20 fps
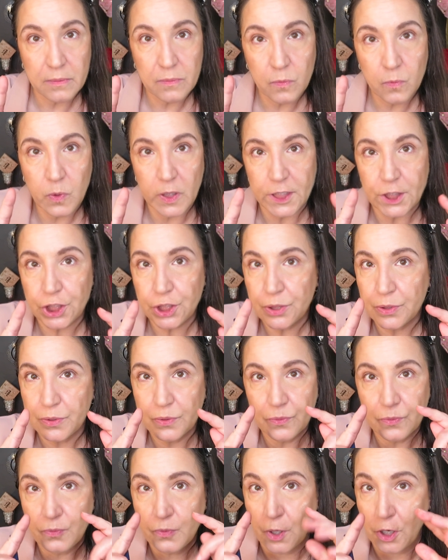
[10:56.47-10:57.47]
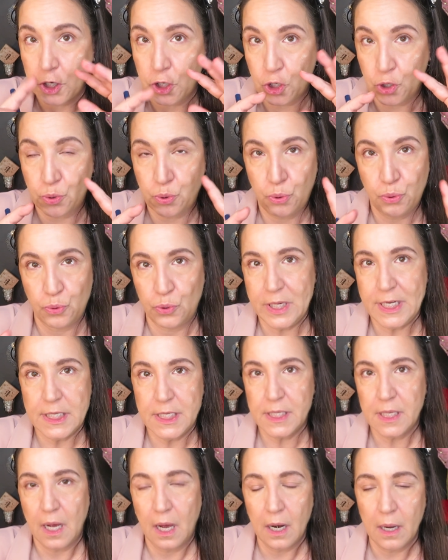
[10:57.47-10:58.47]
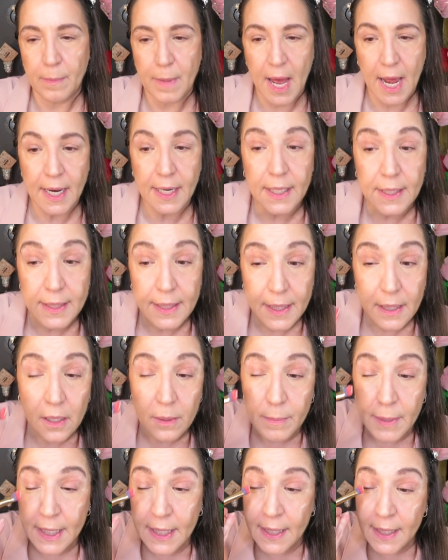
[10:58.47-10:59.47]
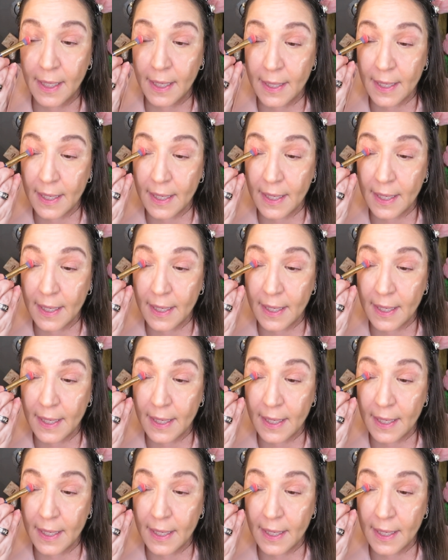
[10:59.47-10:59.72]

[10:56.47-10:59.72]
which would crease automatically on me,